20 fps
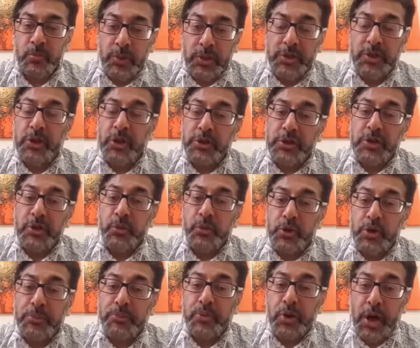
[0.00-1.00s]
Well, you got to know
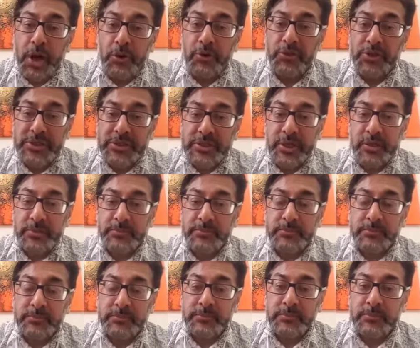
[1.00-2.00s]
what your priorities are.
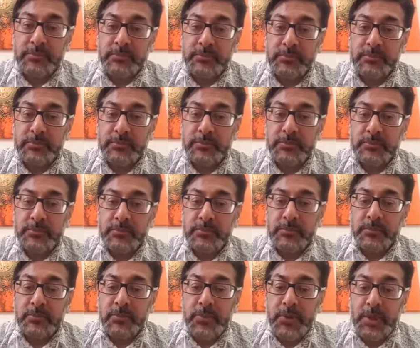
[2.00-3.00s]

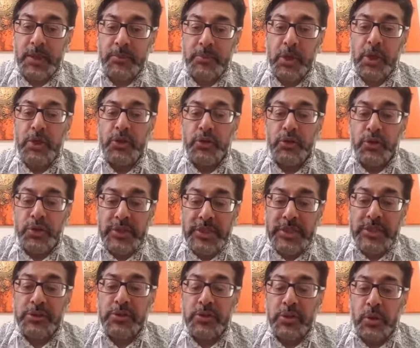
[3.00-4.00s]
Yeah, you
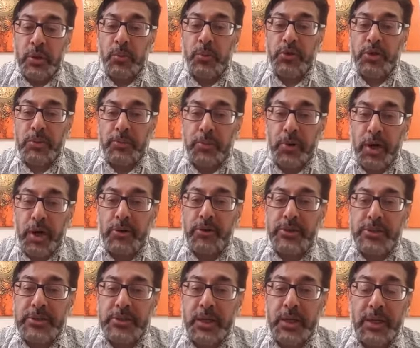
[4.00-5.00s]
need to know what your
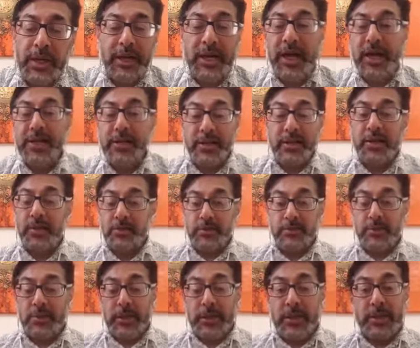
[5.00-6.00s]
priorities are. Like I, you
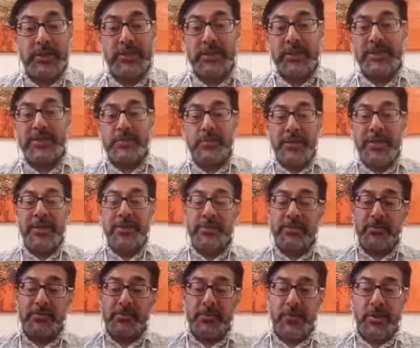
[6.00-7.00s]
know, listen, doesn't
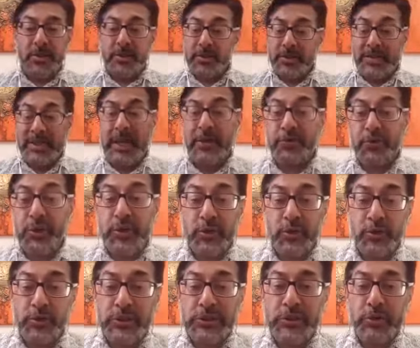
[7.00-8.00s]
mean I've got it
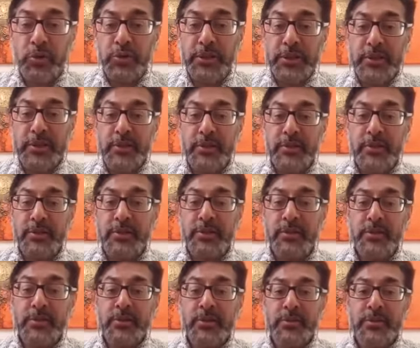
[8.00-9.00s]
all sorted.
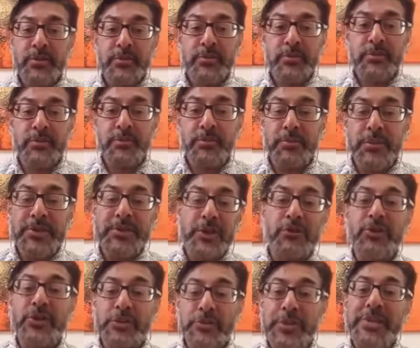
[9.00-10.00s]
But
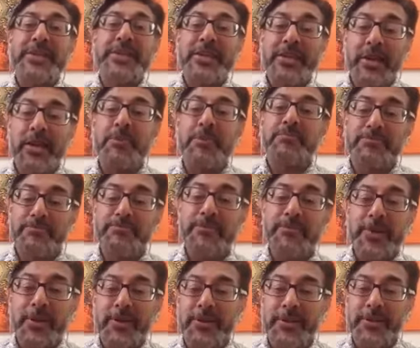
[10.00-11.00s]
generally speaking, I'm,
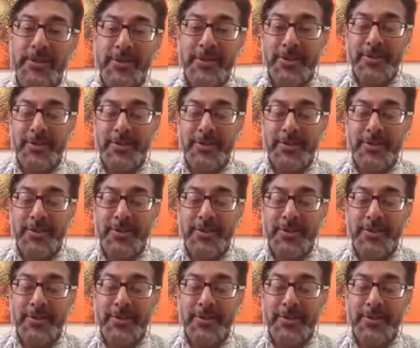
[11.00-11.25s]
you know,